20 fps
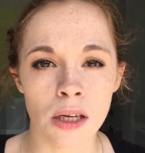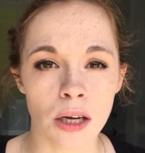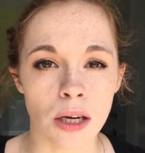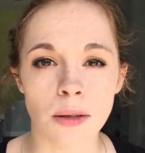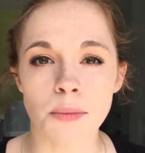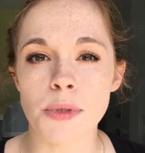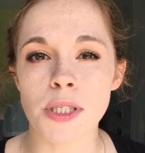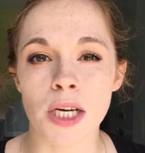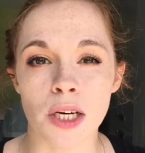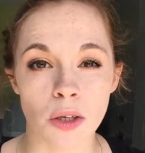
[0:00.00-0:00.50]

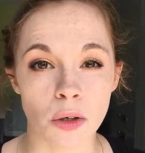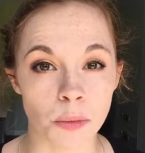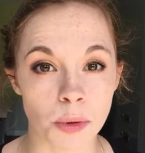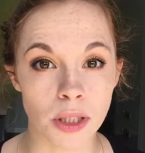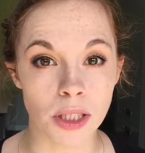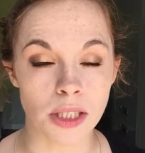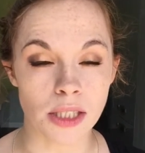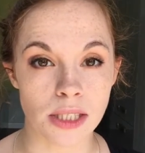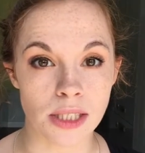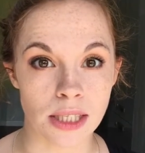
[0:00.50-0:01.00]
I'm
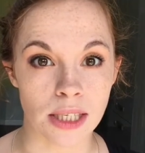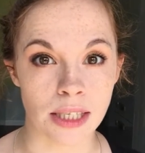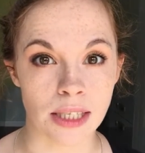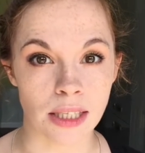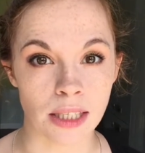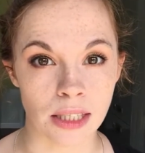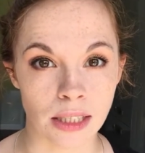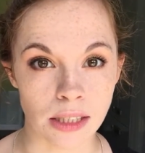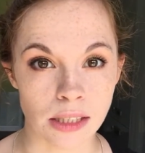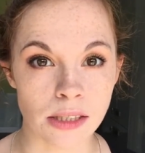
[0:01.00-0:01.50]
terrible at
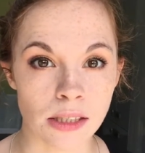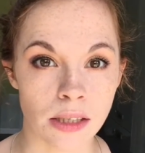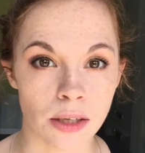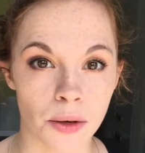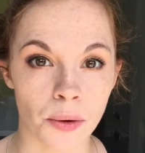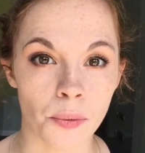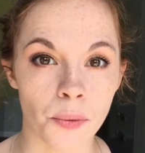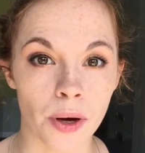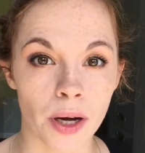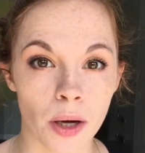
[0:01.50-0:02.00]
deciding,
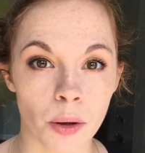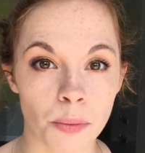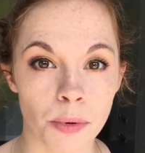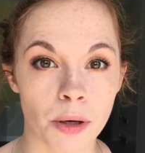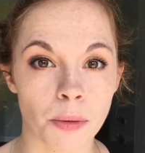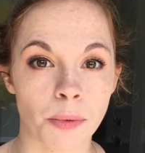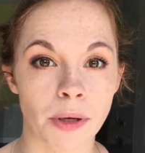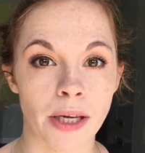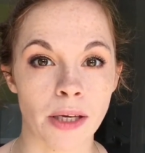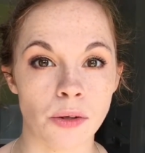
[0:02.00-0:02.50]
so I'll
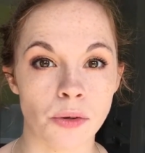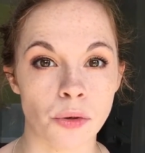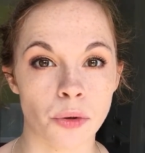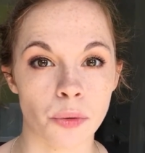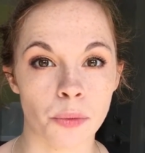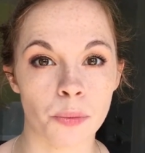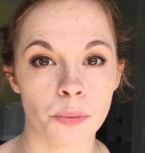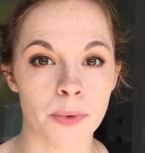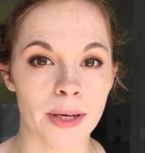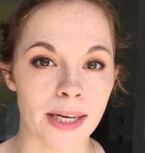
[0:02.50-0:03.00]
probably end
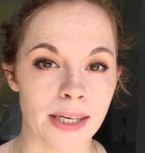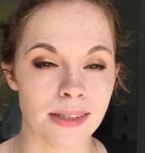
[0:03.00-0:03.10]
up